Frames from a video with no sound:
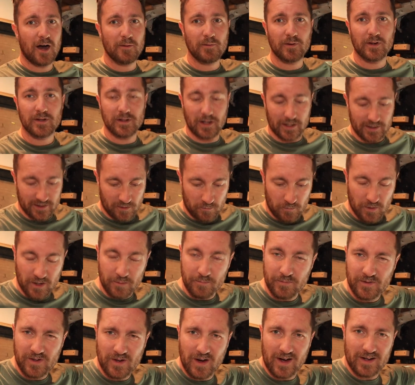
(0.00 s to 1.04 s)
I don't
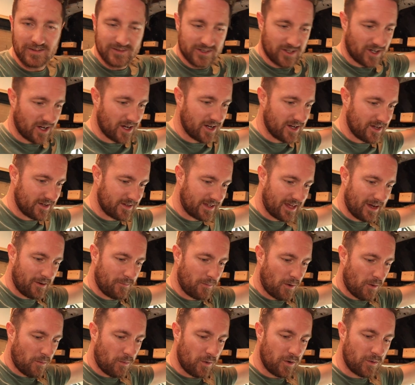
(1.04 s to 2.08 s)
want to go outside and get all
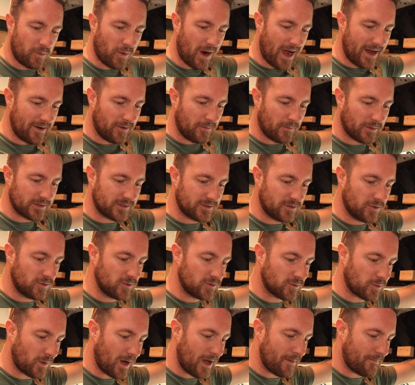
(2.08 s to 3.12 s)
my wood wet and all my
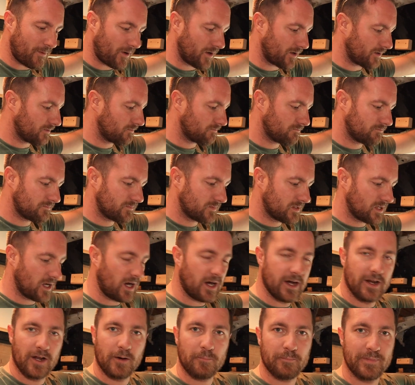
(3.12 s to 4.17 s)
tools wet by
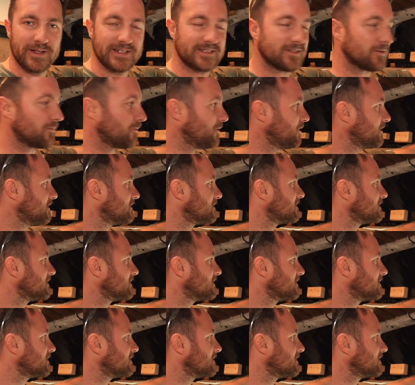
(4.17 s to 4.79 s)
cutting up bits of wood,